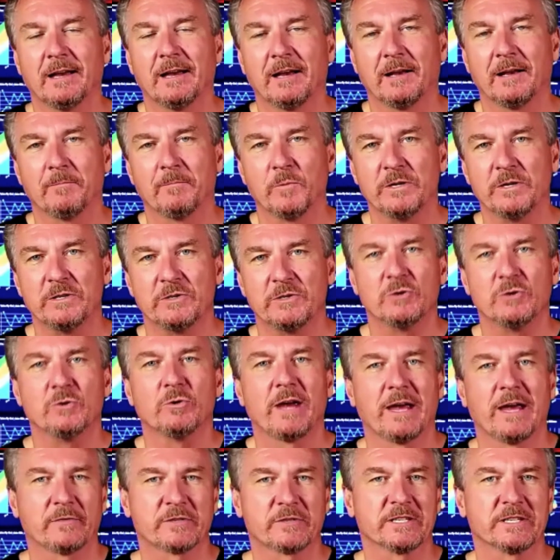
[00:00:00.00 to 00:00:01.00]
We do
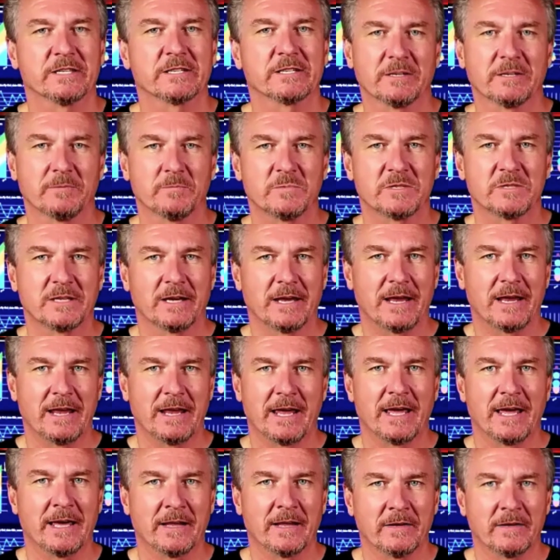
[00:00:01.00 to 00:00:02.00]
have systems,
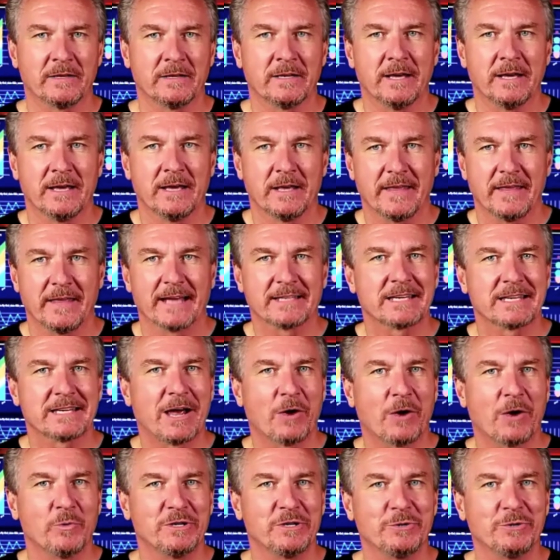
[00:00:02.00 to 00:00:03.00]
and that's
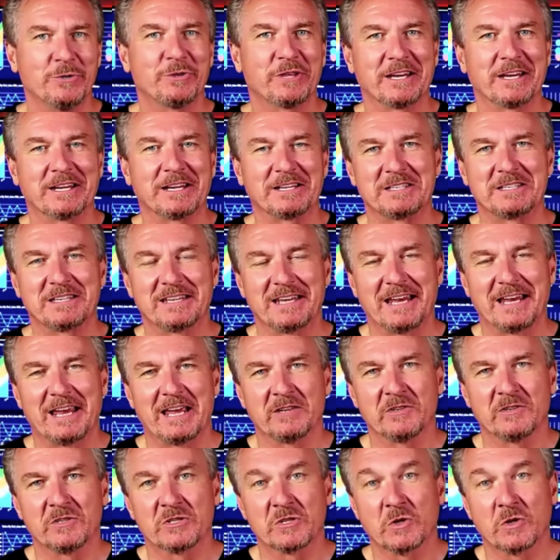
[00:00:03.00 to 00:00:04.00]
how we do things.
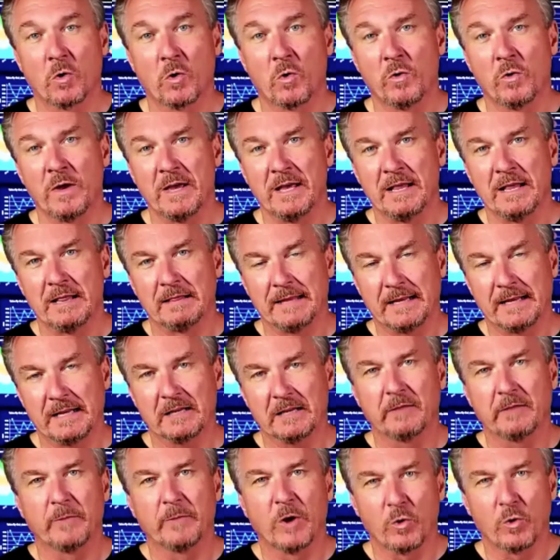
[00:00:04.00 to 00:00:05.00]
And so
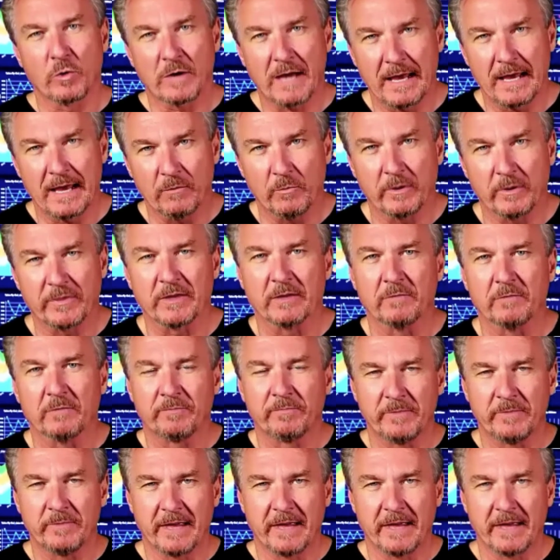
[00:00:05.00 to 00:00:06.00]
letting them know kind of what
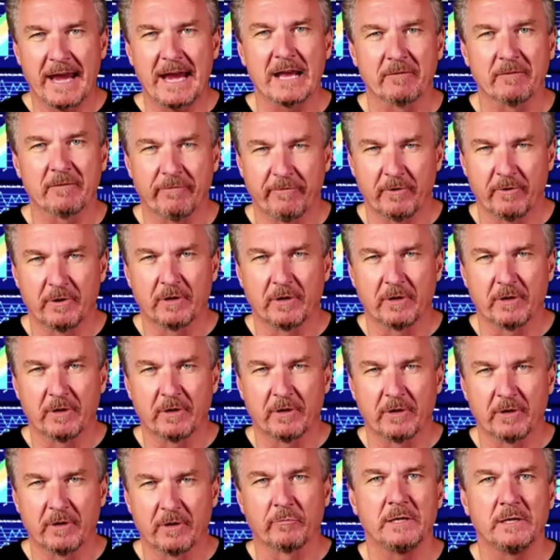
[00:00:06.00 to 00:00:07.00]
the handful of
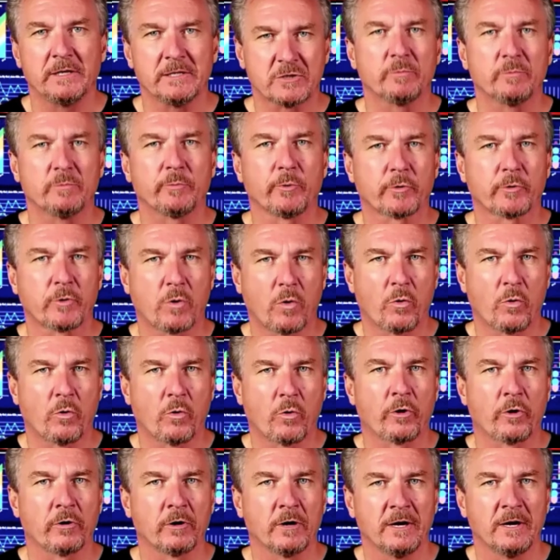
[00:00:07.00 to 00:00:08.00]
really super
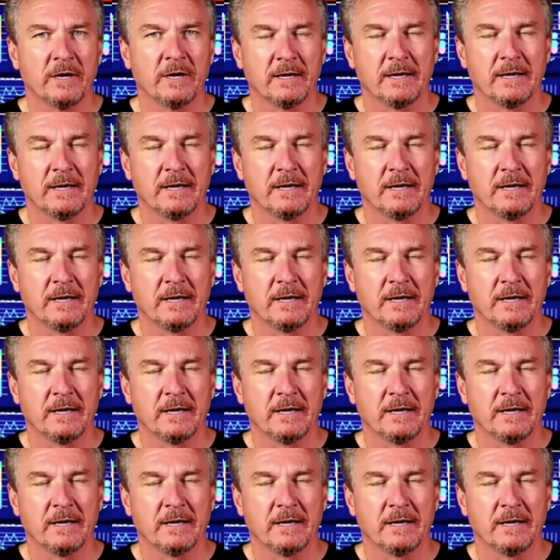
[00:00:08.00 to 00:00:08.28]
core